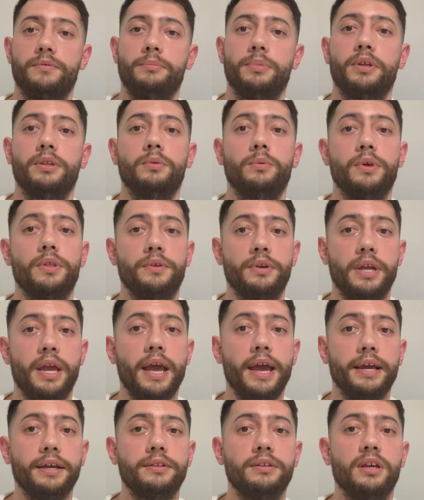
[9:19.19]
But with
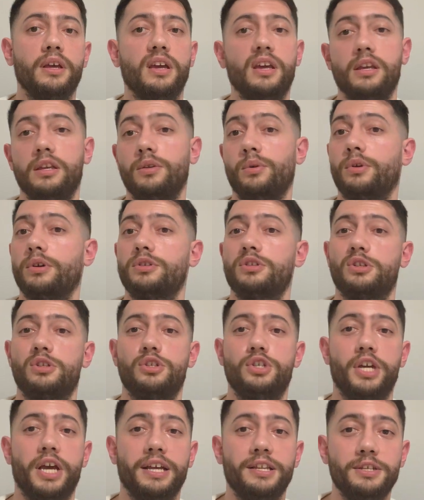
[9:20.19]
React, you can just
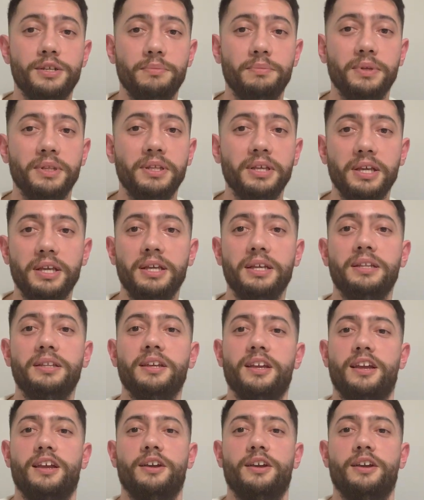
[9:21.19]
chat GPT it